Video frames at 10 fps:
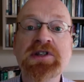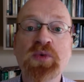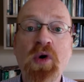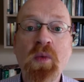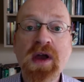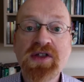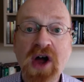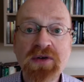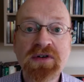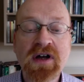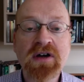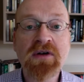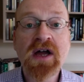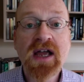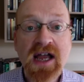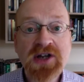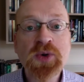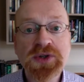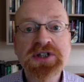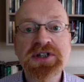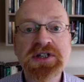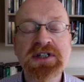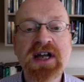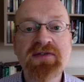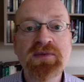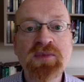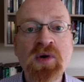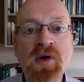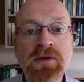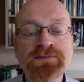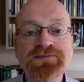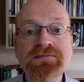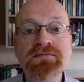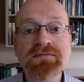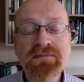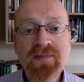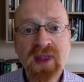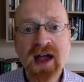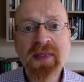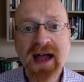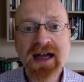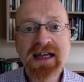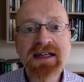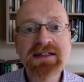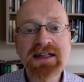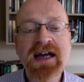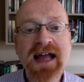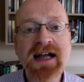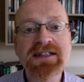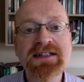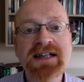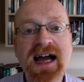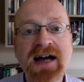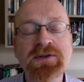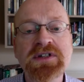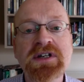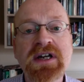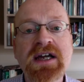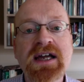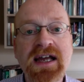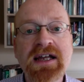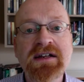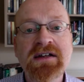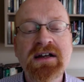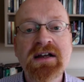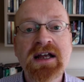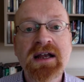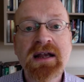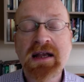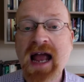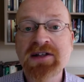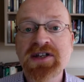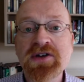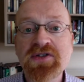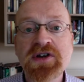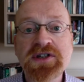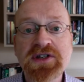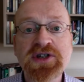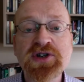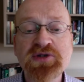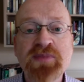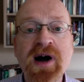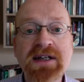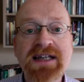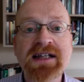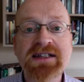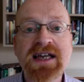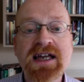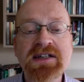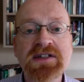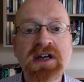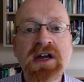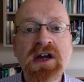into what we don't know in order to discover more. And that is enacted out in Canto 32 by Dante's